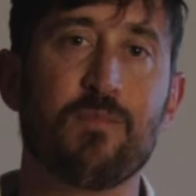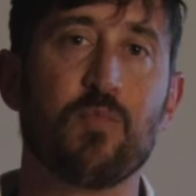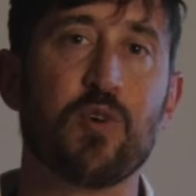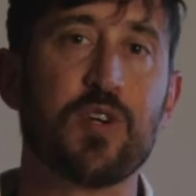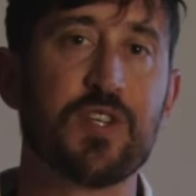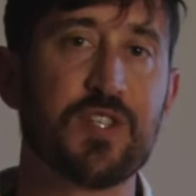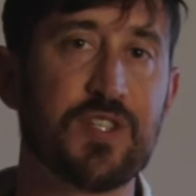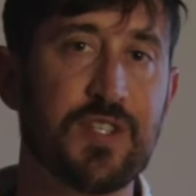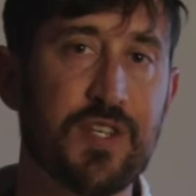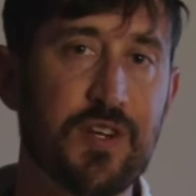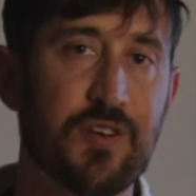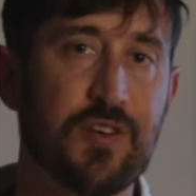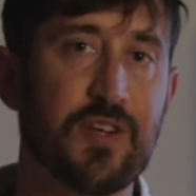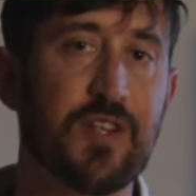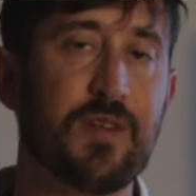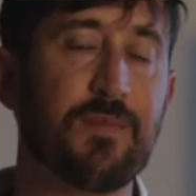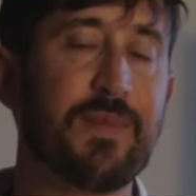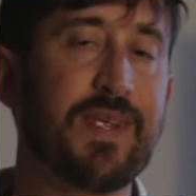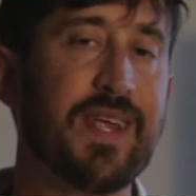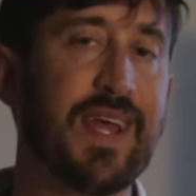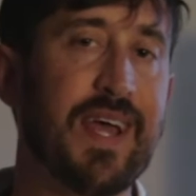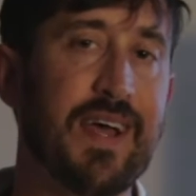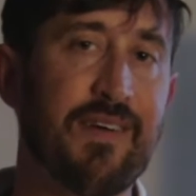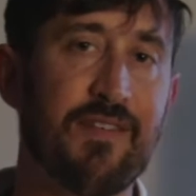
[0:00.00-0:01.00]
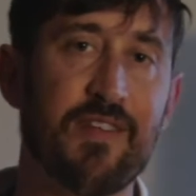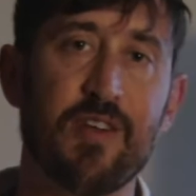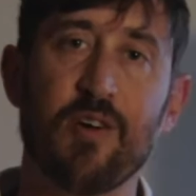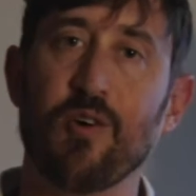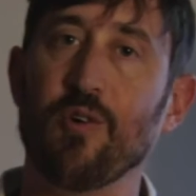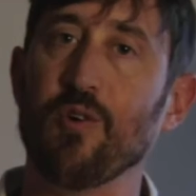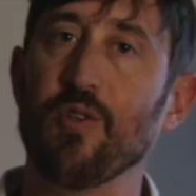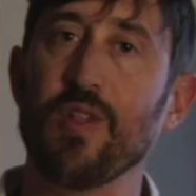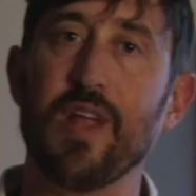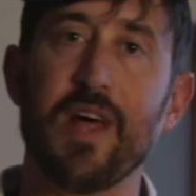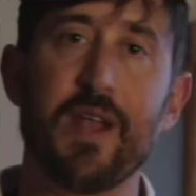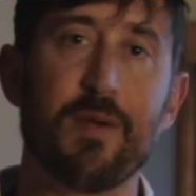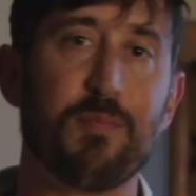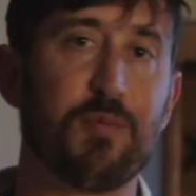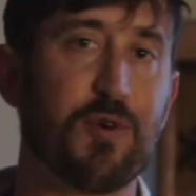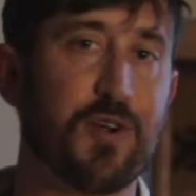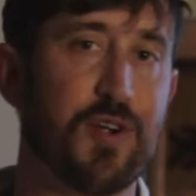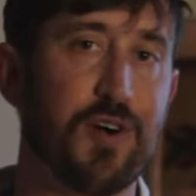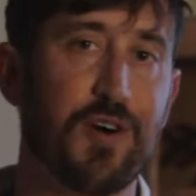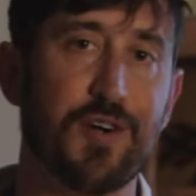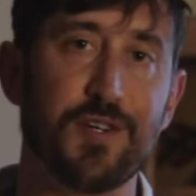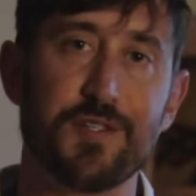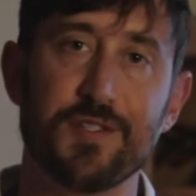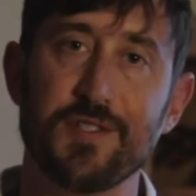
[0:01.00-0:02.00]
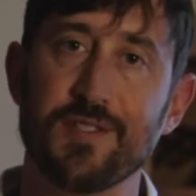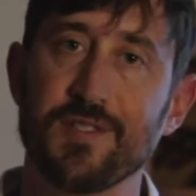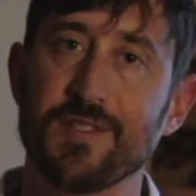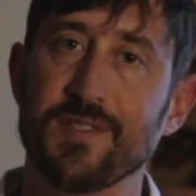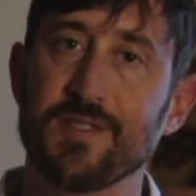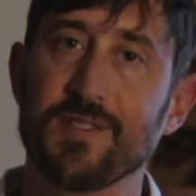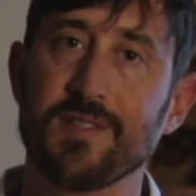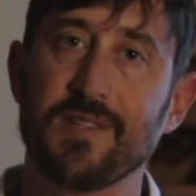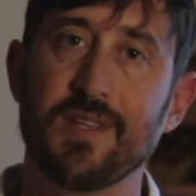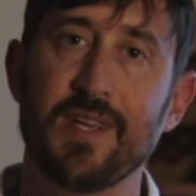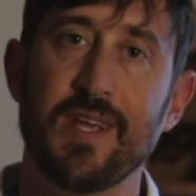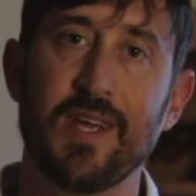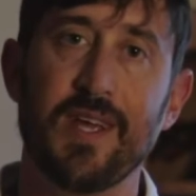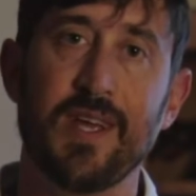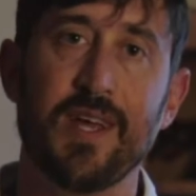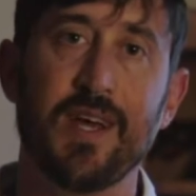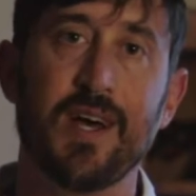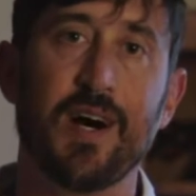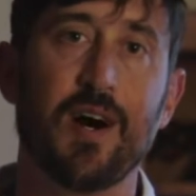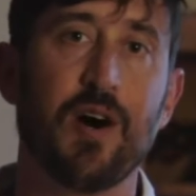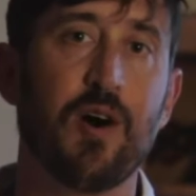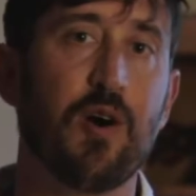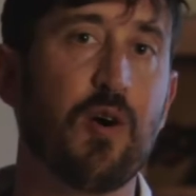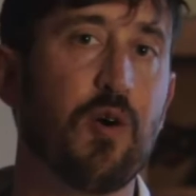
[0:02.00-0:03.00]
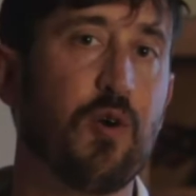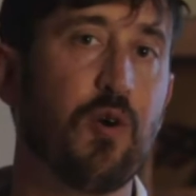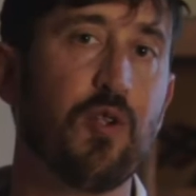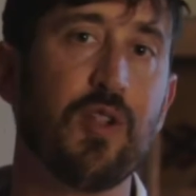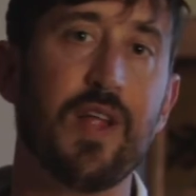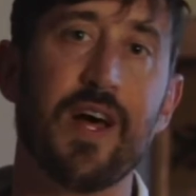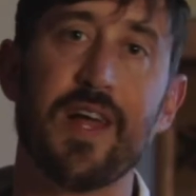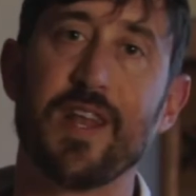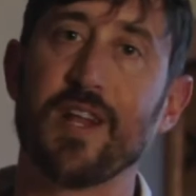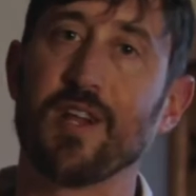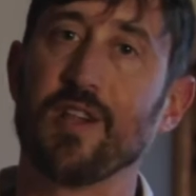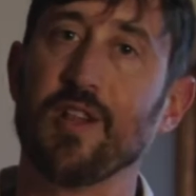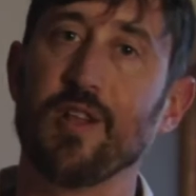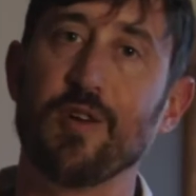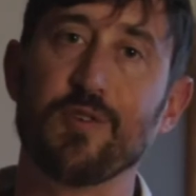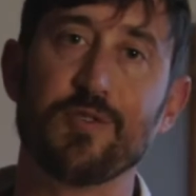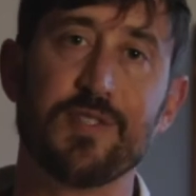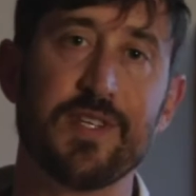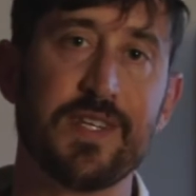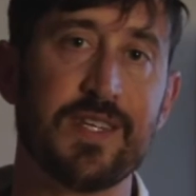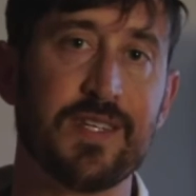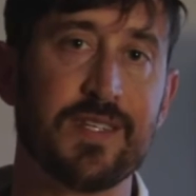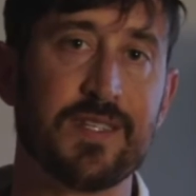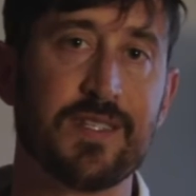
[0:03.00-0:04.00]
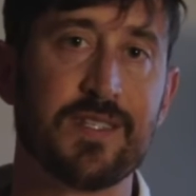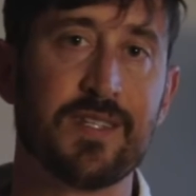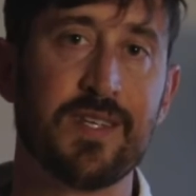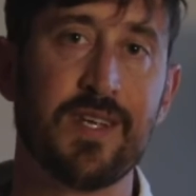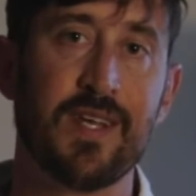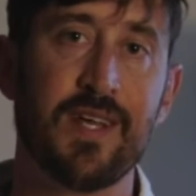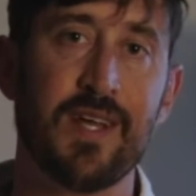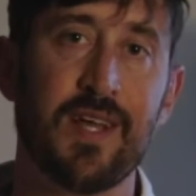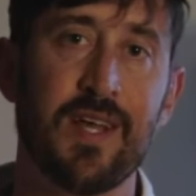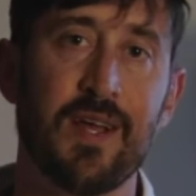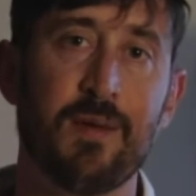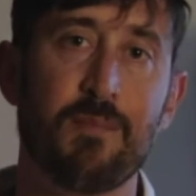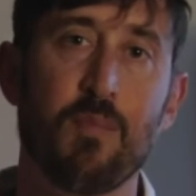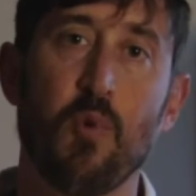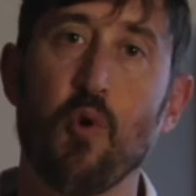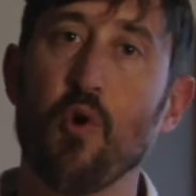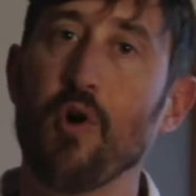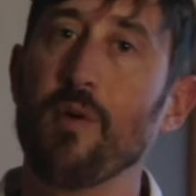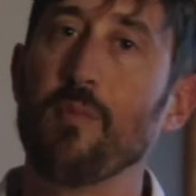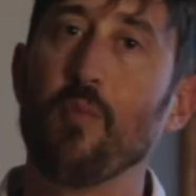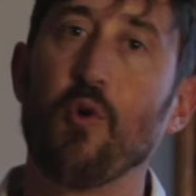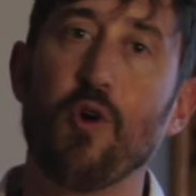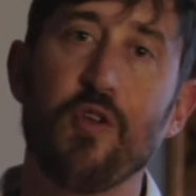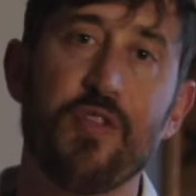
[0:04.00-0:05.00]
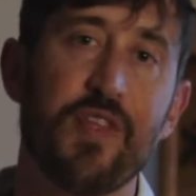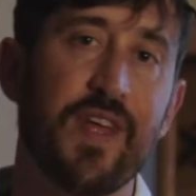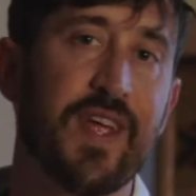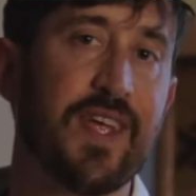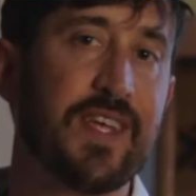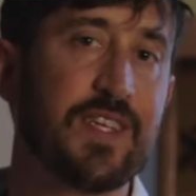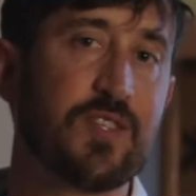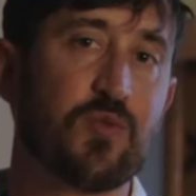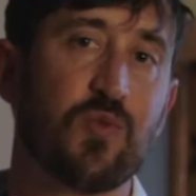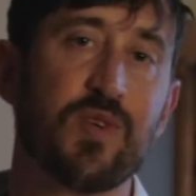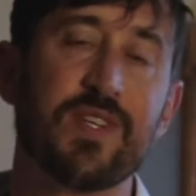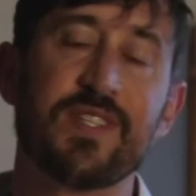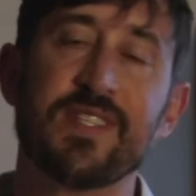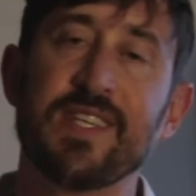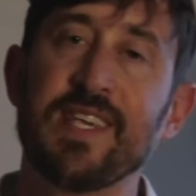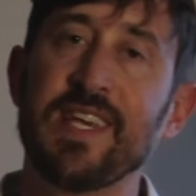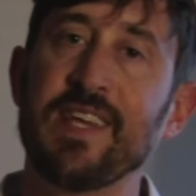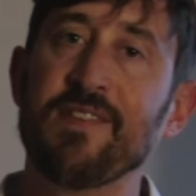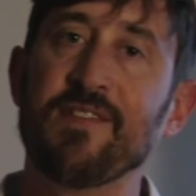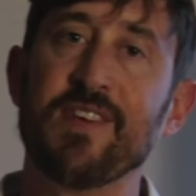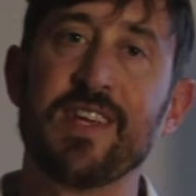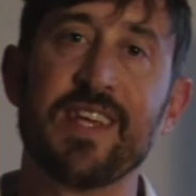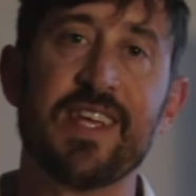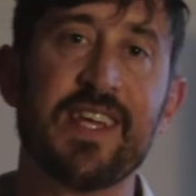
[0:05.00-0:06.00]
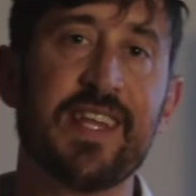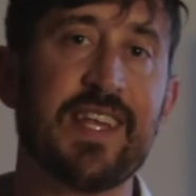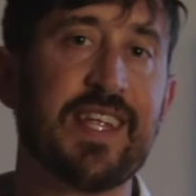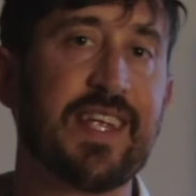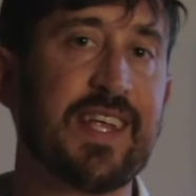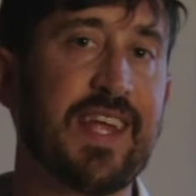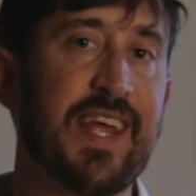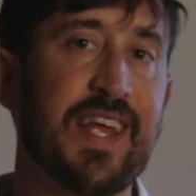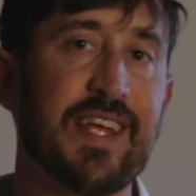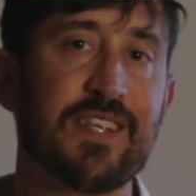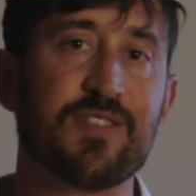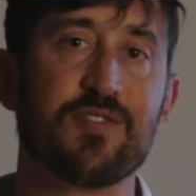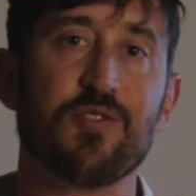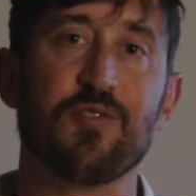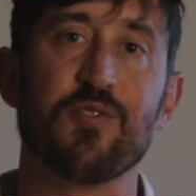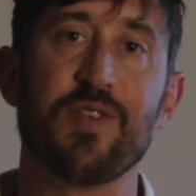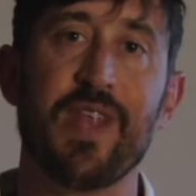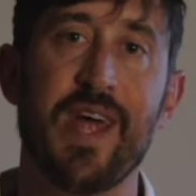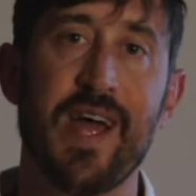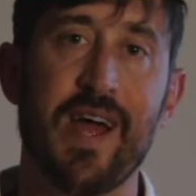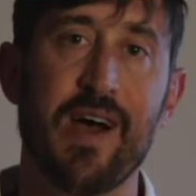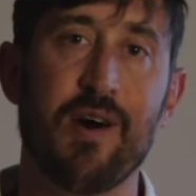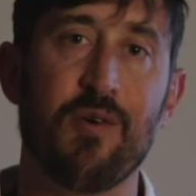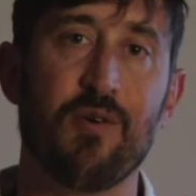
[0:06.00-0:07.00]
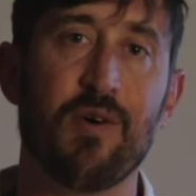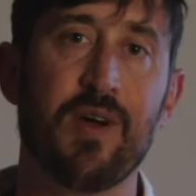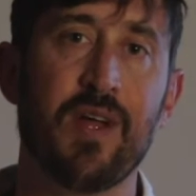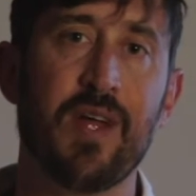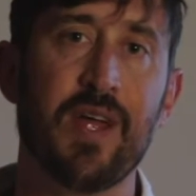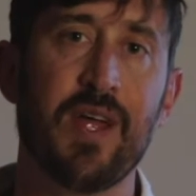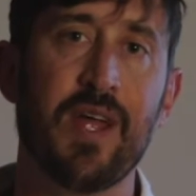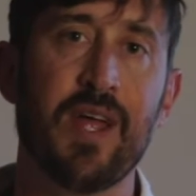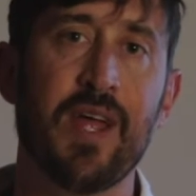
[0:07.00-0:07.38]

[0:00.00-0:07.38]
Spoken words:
We're still going to be having a whole lot of precautions, a whole lot of closings, more and more things we see even getting canceled now.